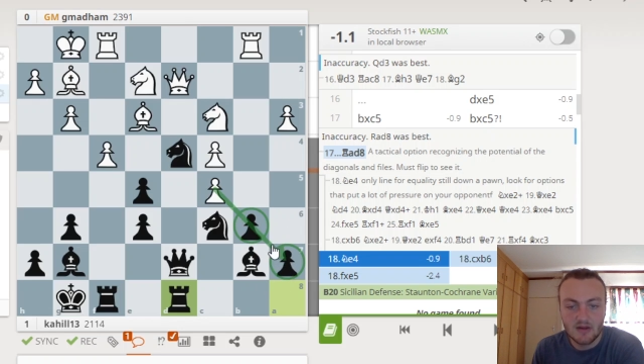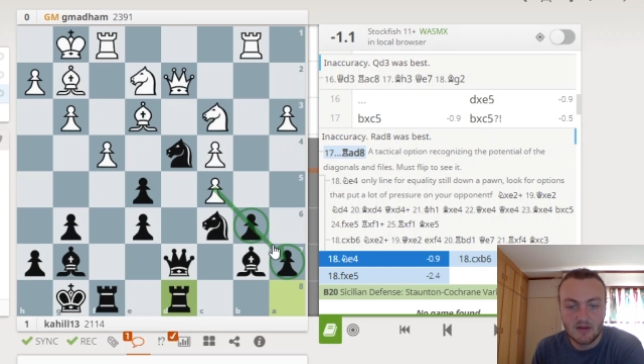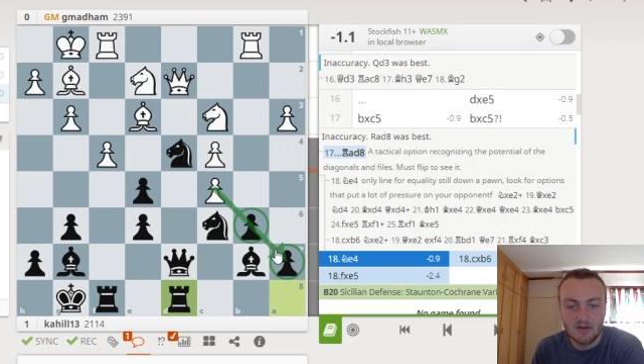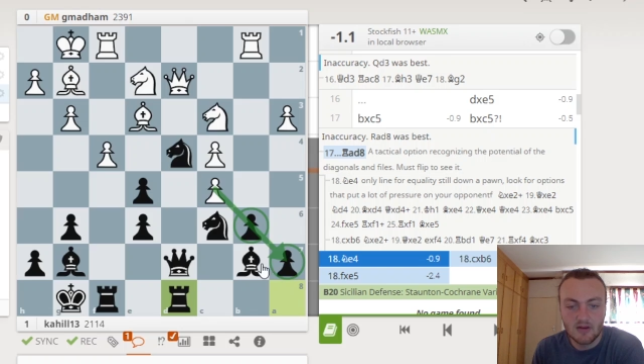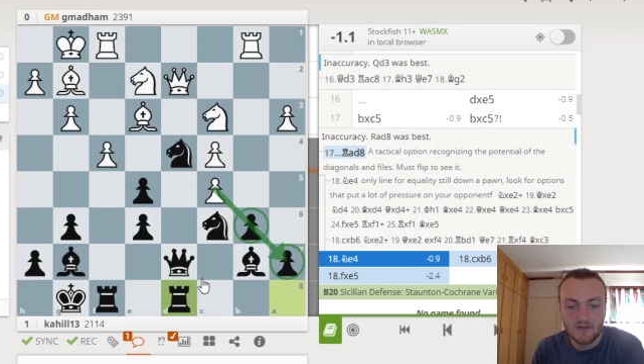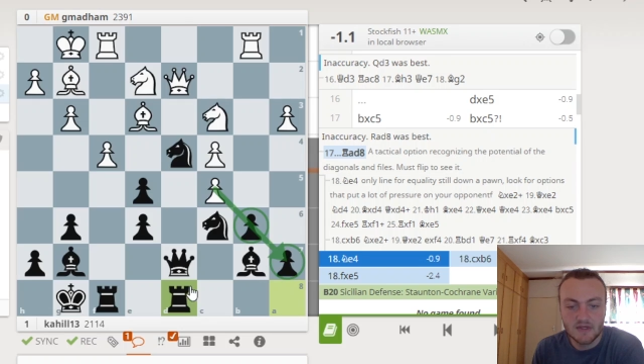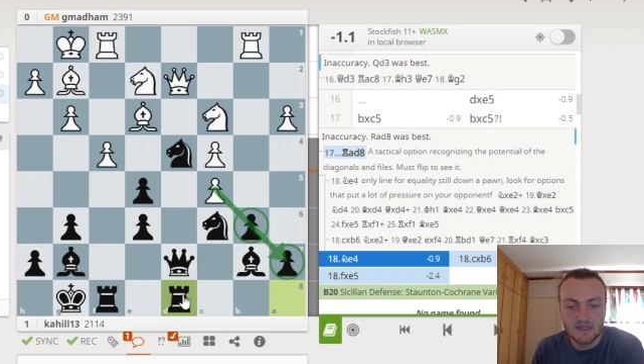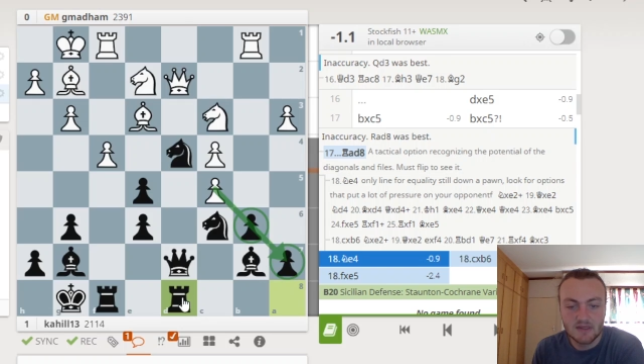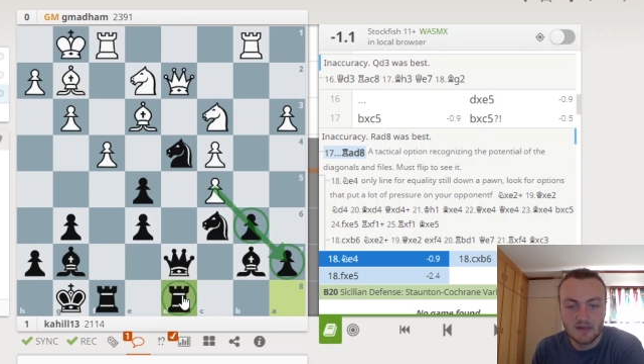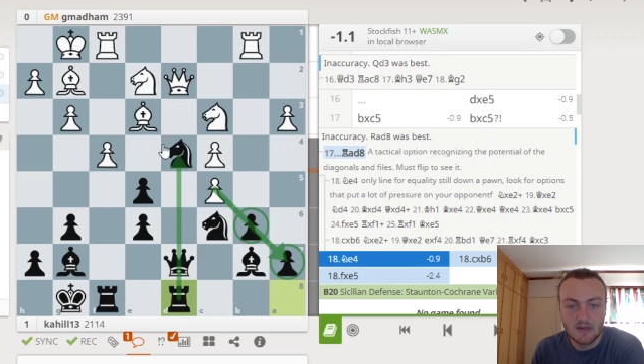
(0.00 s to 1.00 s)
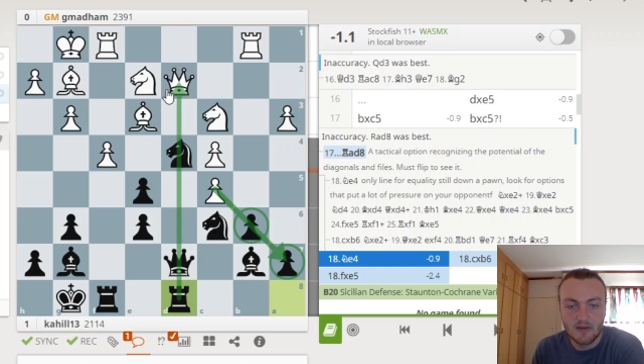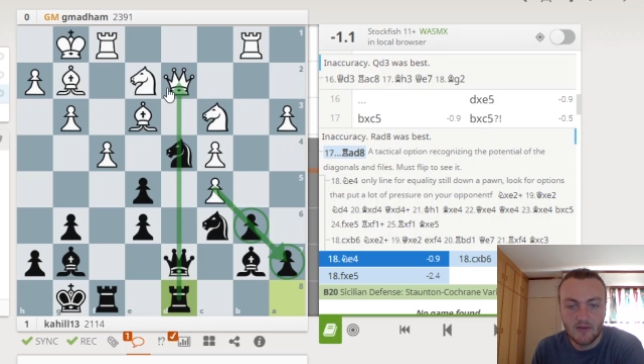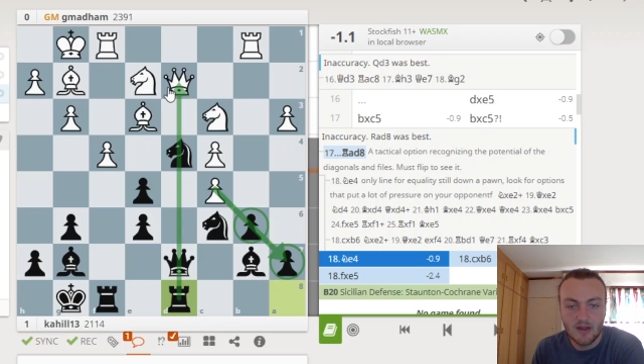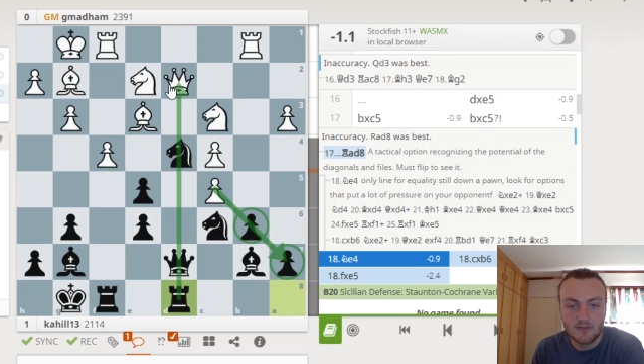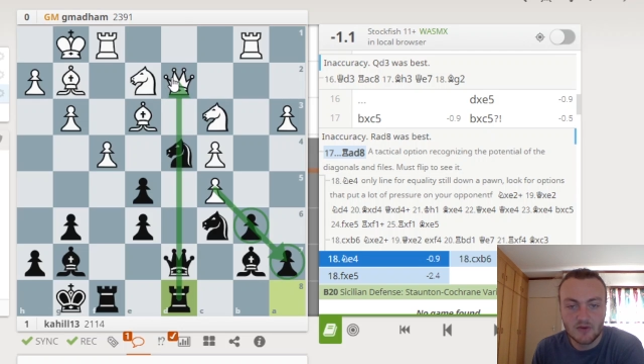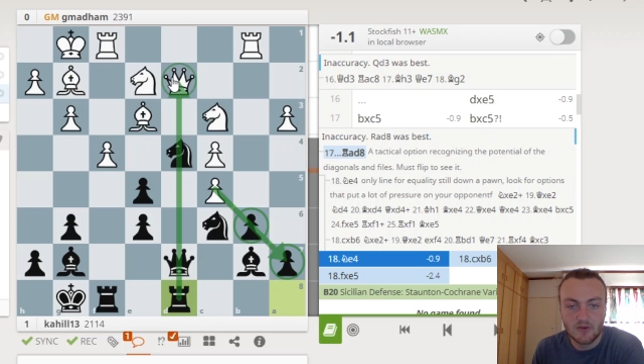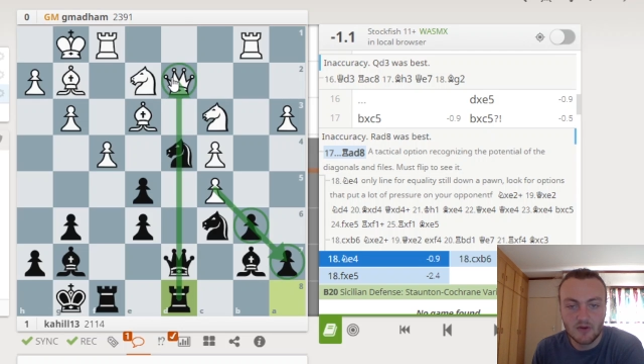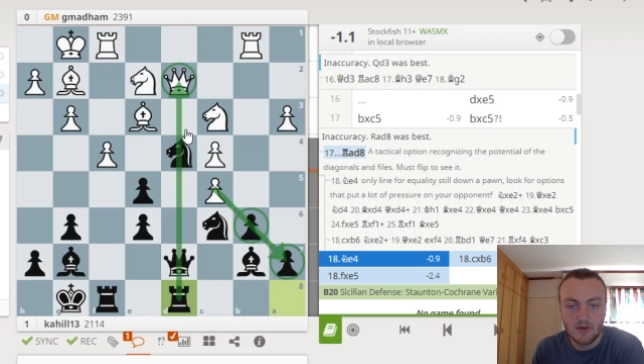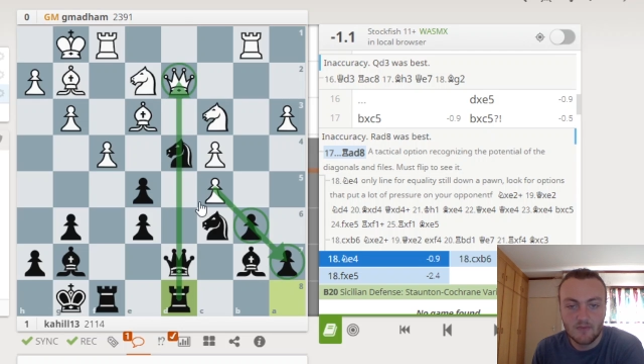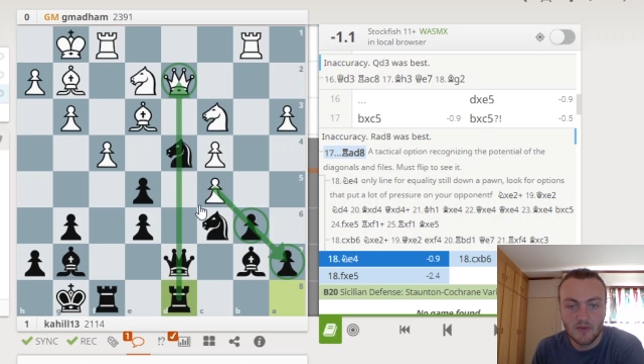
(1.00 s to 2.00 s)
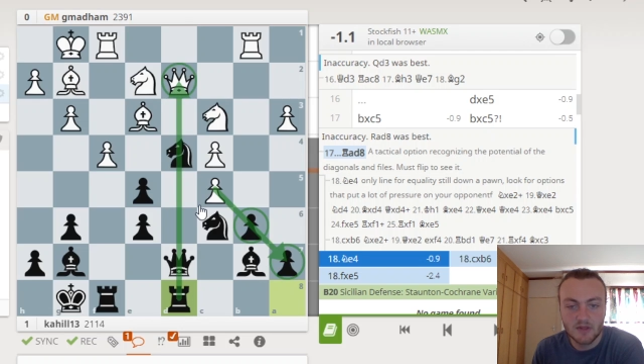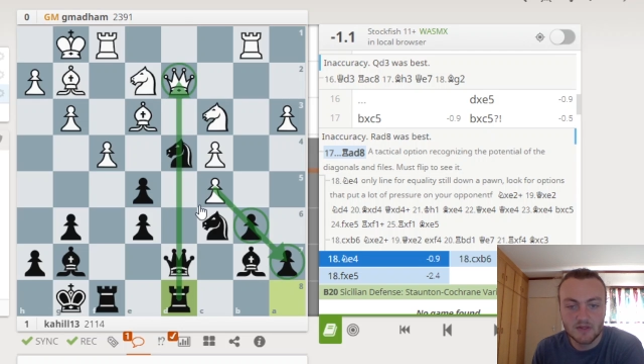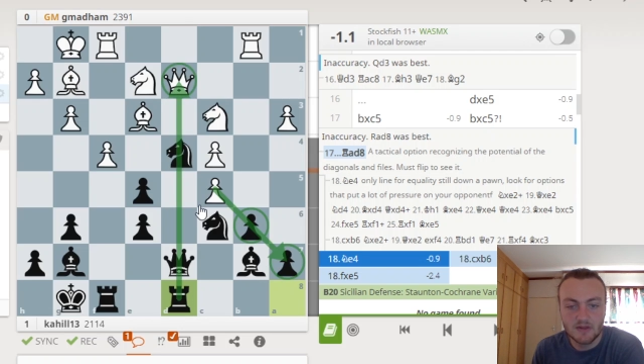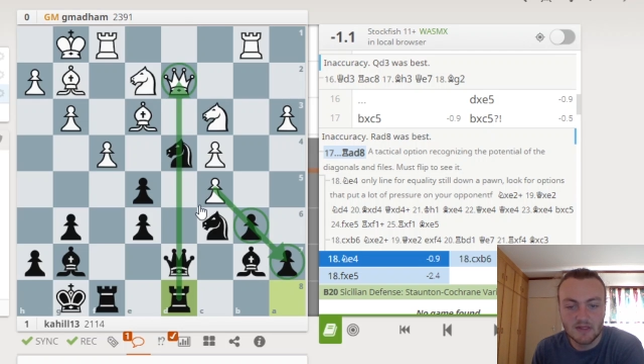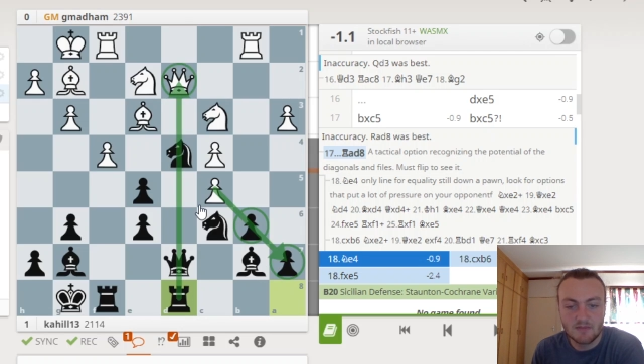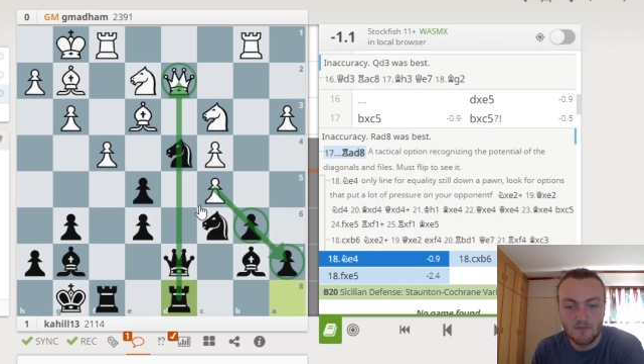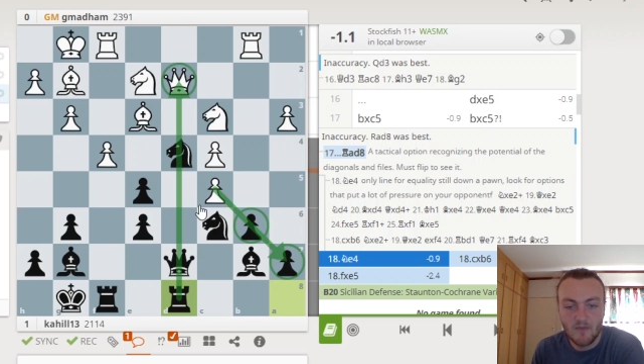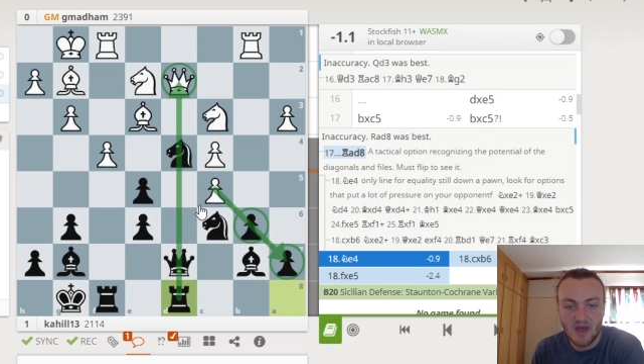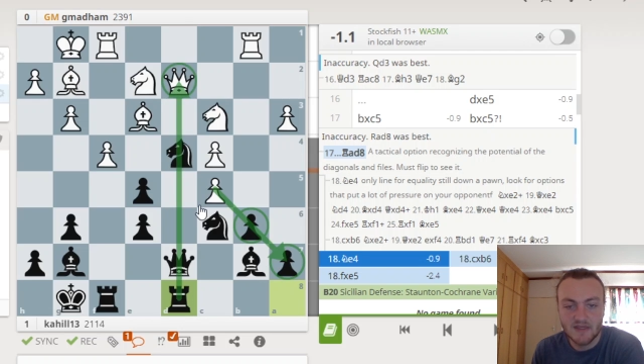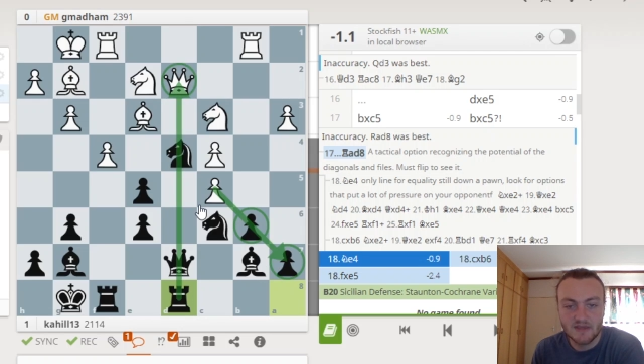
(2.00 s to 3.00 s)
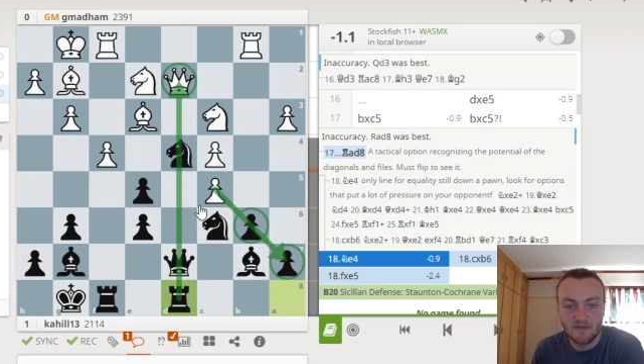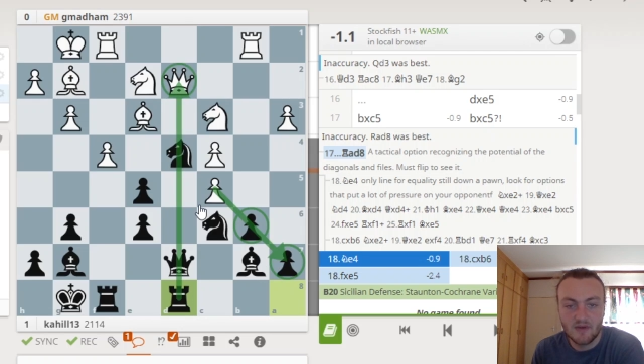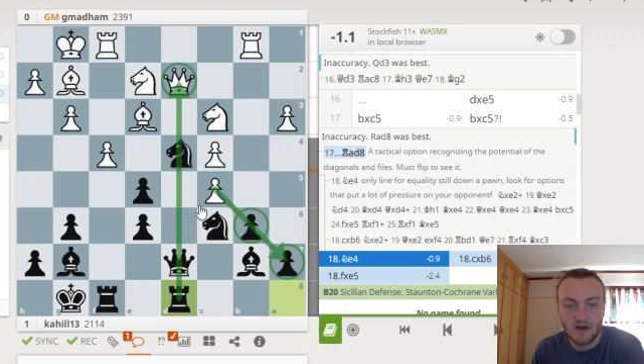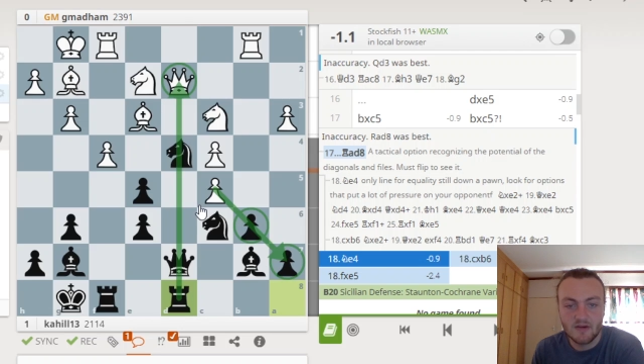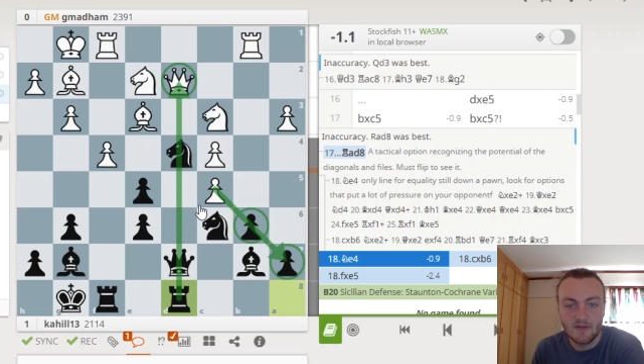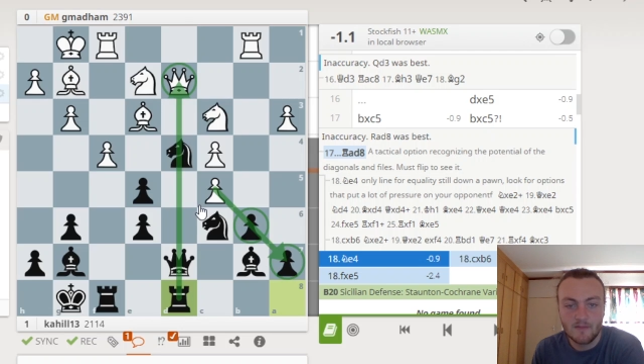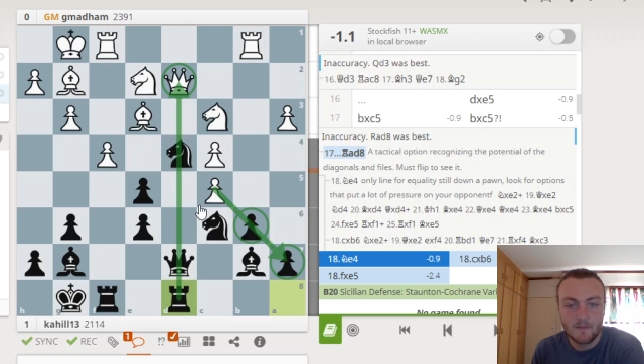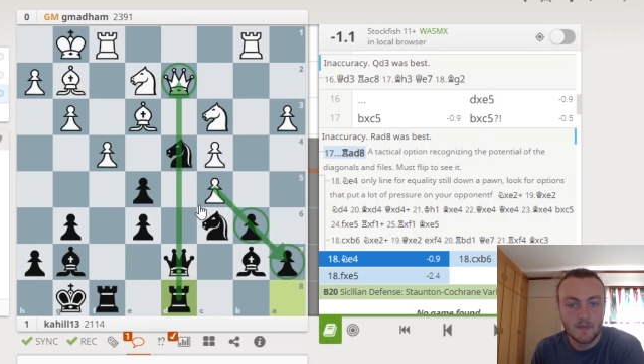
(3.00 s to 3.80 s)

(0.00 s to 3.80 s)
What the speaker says: you have just developed a rook onto this massive file.